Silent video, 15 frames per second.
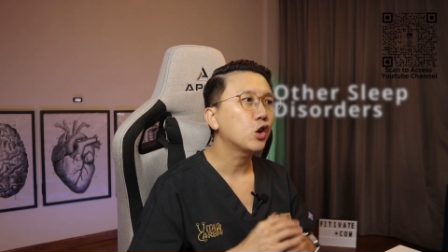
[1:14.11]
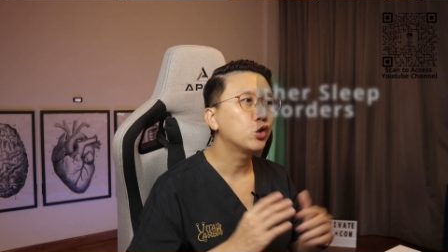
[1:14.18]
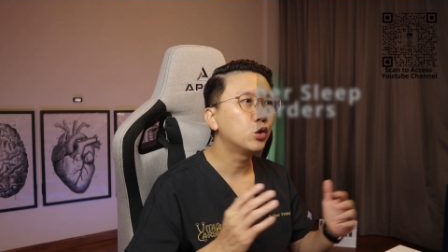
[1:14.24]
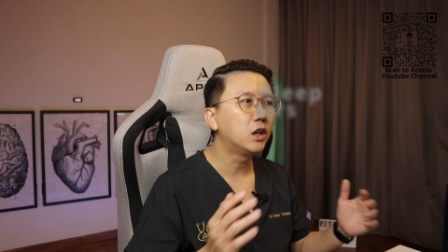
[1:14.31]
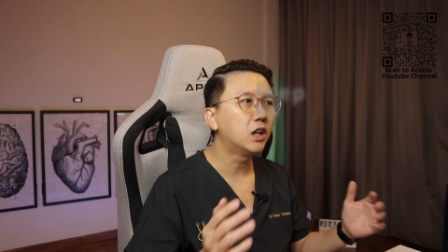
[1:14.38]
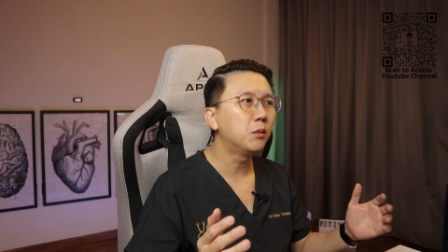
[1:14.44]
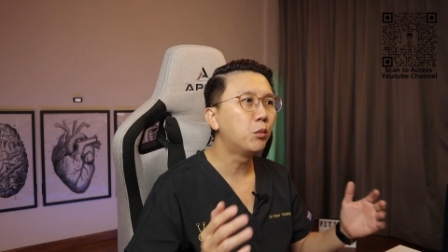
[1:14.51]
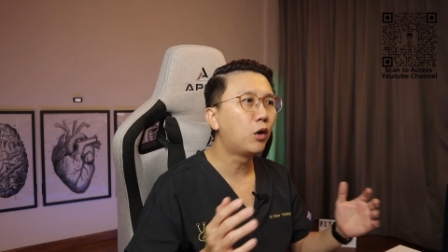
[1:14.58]
To
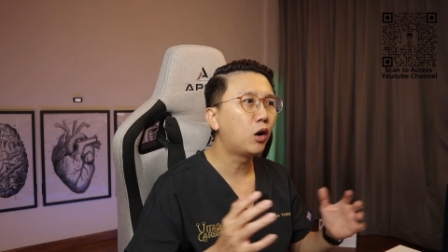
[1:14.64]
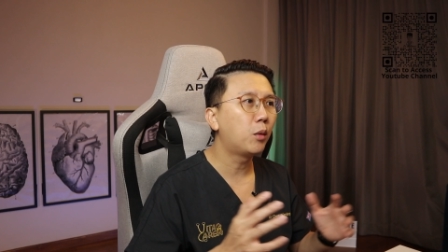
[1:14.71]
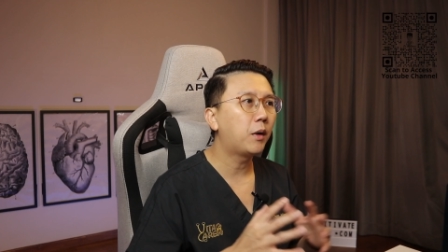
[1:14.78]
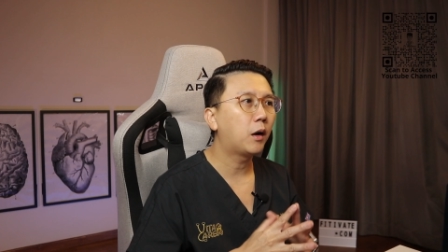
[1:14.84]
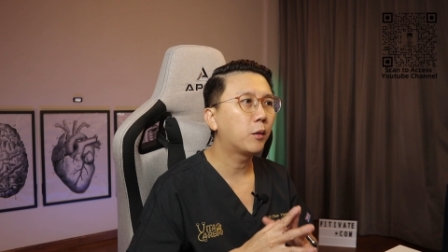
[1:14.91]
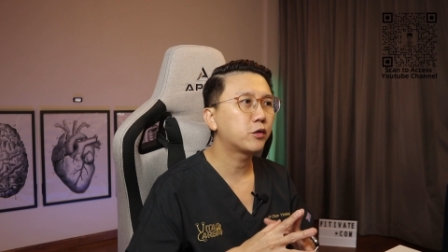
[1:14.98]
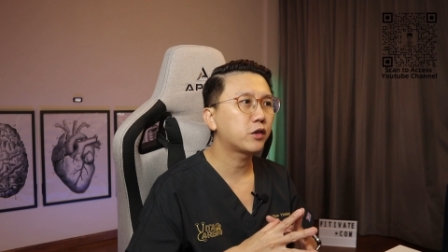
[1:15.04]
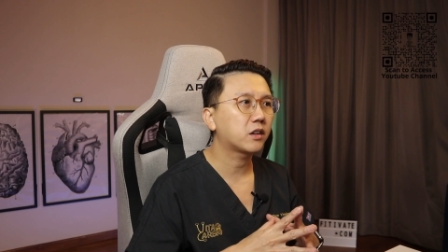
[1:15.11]
learn more
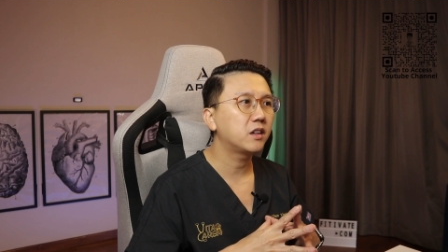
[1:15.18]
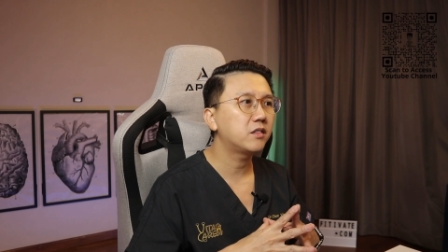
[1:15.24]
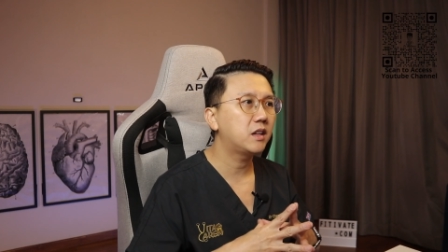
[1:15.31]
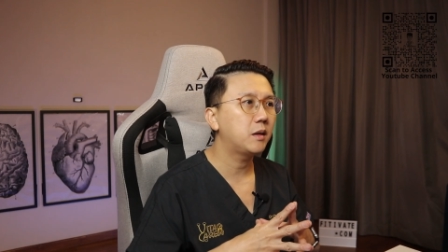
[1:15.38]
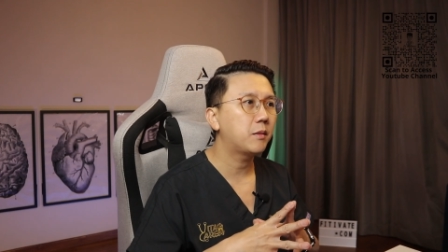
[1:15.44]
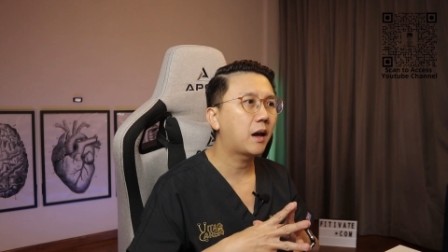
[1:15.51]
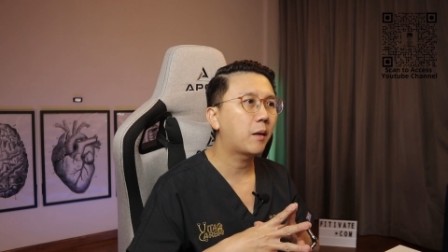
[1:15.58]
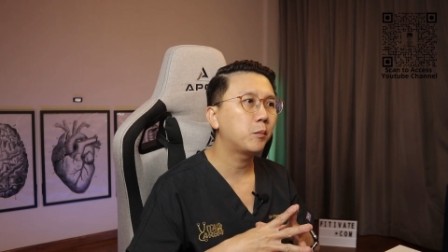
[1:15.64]
about obstructive
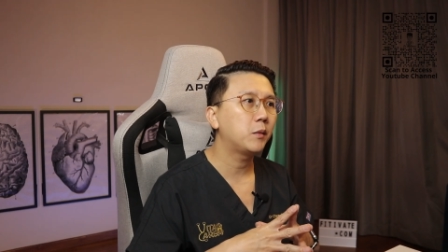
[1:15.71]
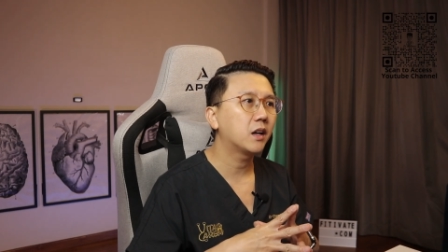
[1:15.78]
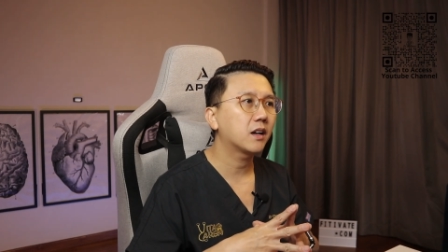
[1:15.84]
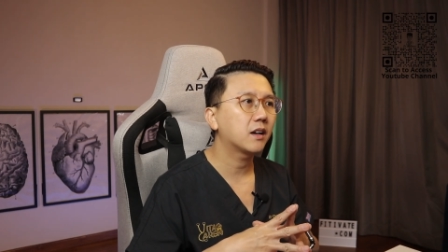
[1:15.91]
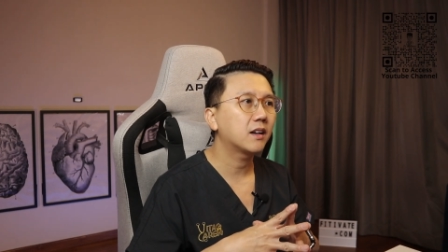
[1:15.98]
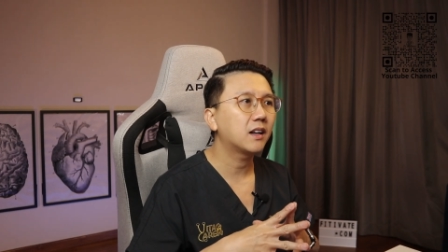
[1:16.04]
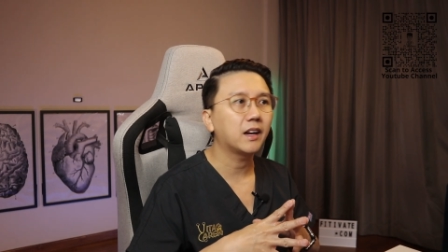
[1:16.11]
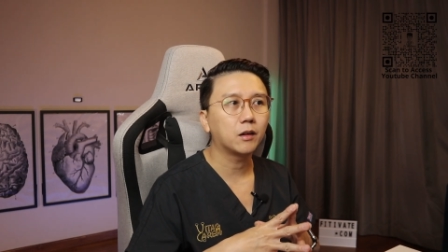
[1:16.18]
sleep apnea,
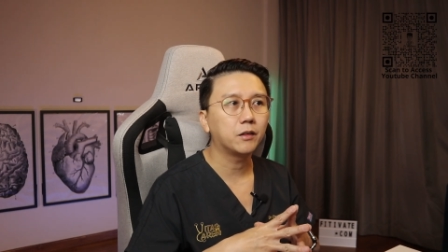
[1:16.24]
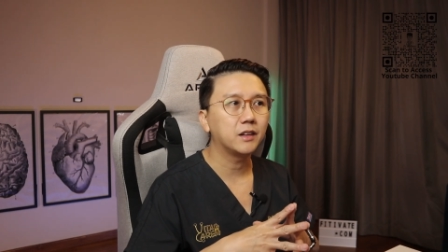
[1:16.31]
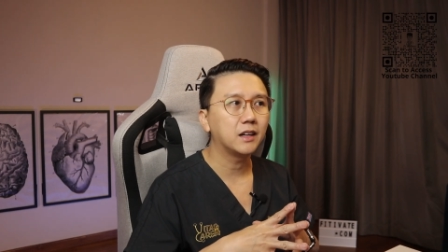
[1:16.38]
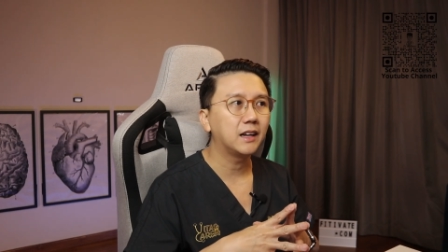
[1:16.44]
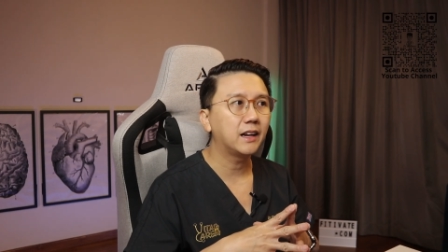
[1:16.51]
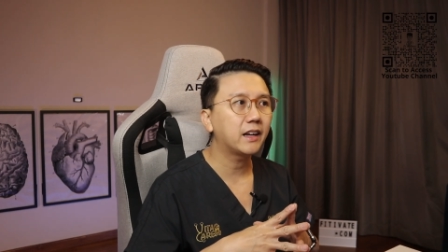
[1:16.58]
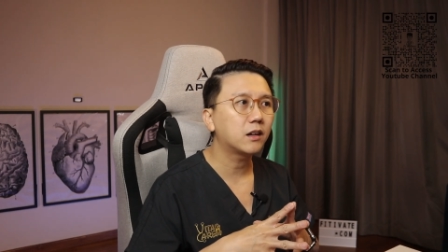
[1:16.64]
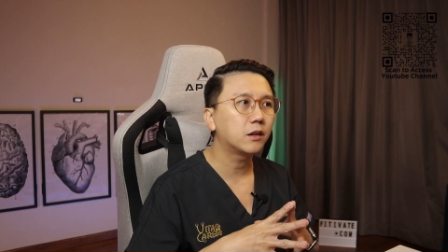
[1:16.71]
click on the
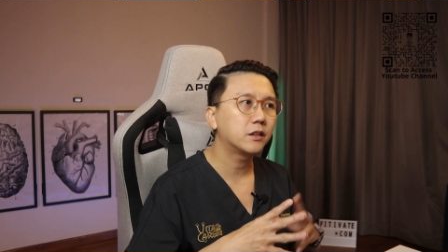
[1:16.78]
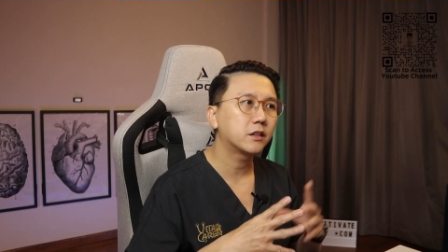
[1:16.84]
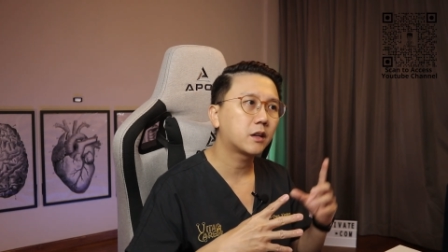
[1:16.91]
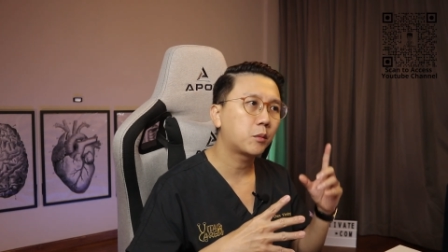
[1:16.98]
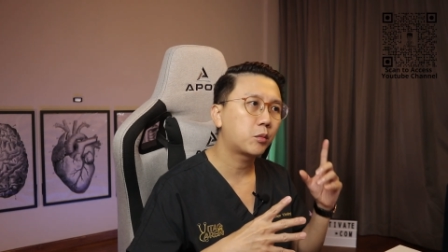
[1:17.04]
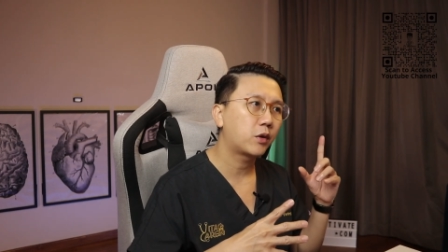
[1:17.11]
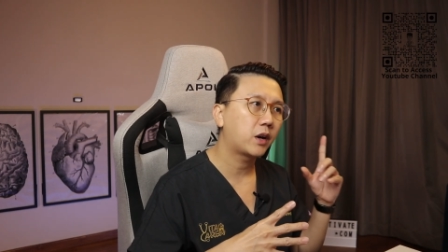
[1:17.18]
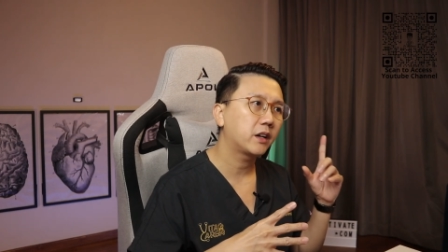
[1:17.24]
link on the
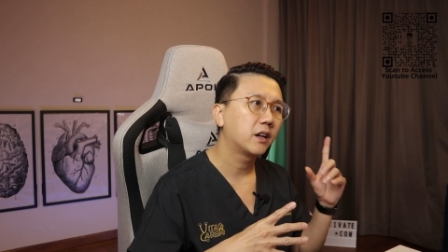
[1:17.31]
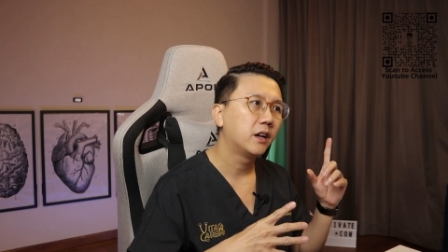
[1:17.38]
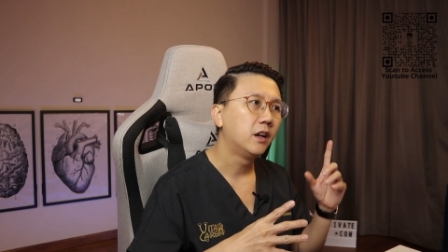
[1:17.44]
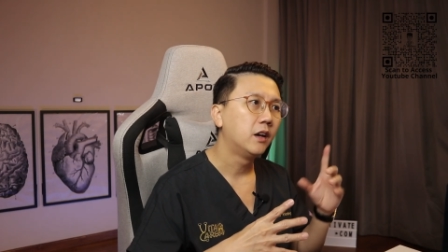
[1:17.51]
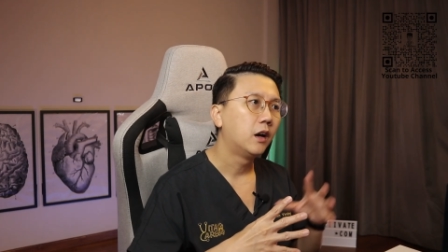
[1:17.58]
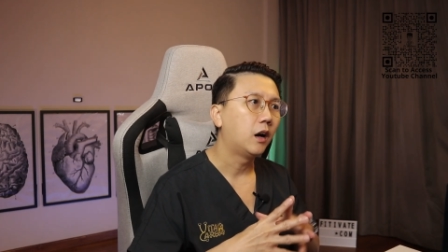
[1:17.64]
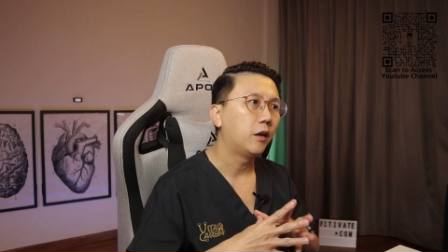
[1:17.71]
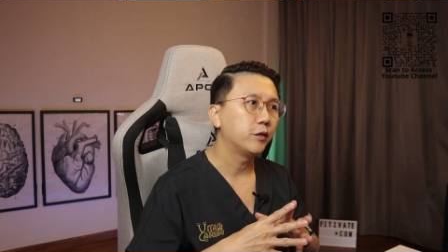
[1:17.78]
top right
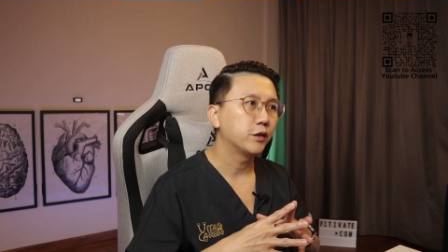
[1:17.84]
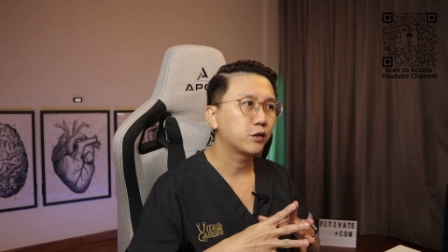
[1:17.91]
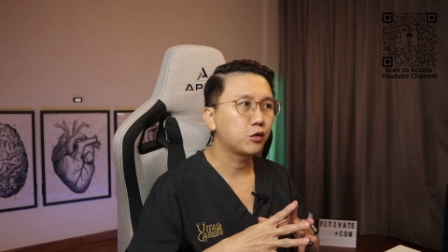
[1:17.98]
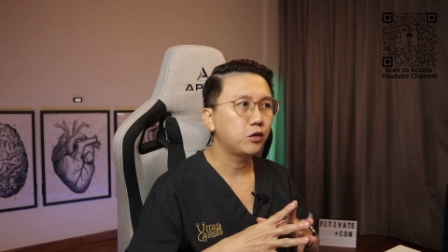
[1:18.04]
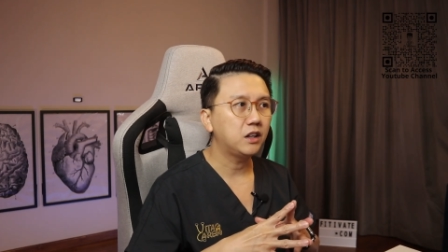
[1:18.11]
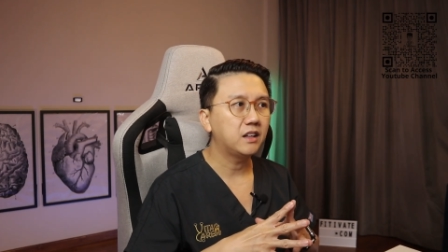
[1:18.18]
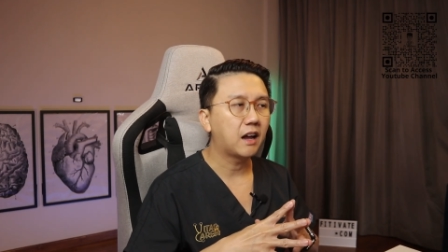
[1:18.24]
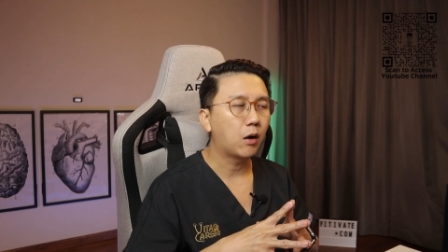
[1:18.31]
of your
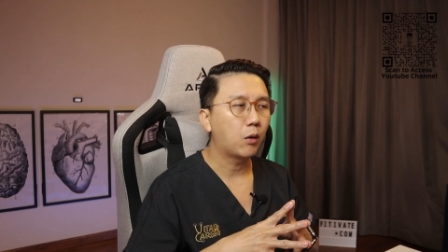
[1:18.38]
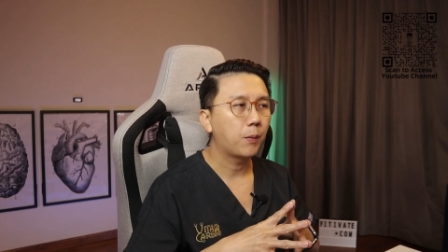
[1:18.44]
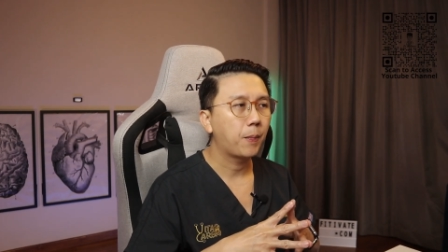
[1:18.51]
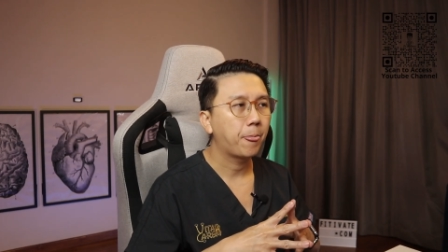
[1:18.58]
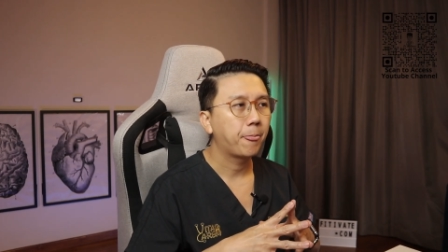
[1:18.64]
screen now.